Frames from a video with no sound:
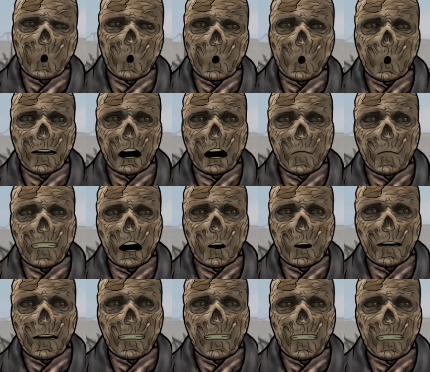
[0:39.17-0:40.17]
Oh, I'm
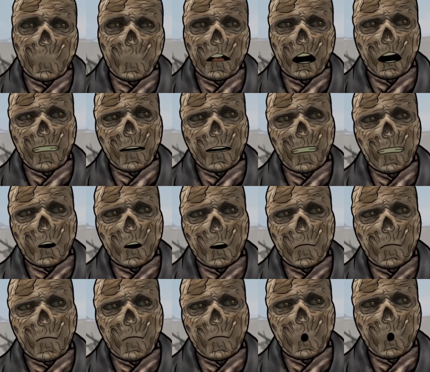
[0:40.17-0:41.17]
sorry. You're their
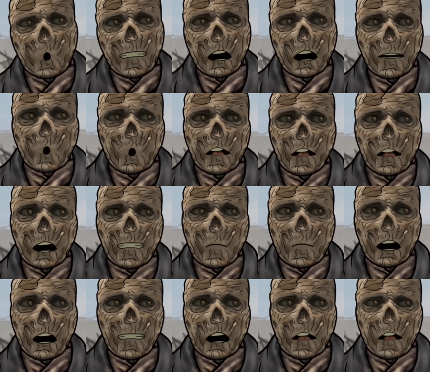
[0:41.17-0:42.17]
general. Okay, well,
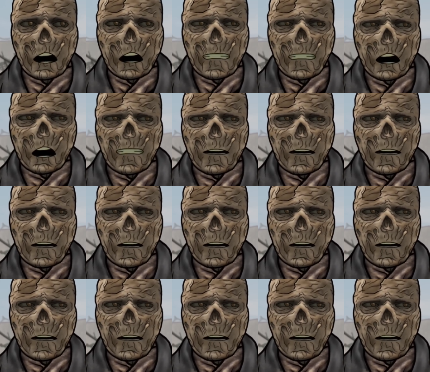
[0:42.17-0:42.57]
that makes a lot of